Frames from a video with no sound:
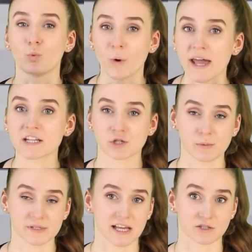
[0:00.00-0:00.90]
way too
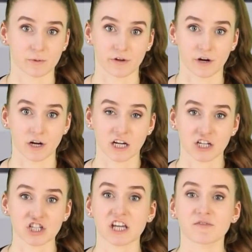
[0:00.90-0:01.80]
obsessed with her.
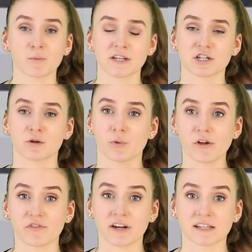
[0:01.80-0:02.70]
She even went to her
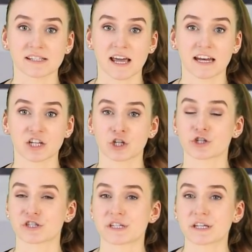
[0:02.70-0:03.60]
boyfriend and said, you're
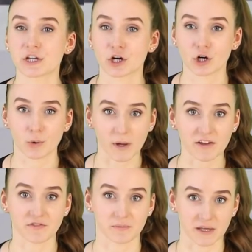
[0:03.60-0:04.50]
stealing her away
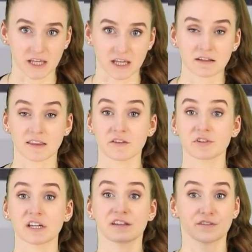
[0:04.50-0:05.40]
from me.
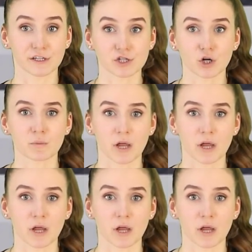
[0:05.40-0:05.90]
Thankfully, this girl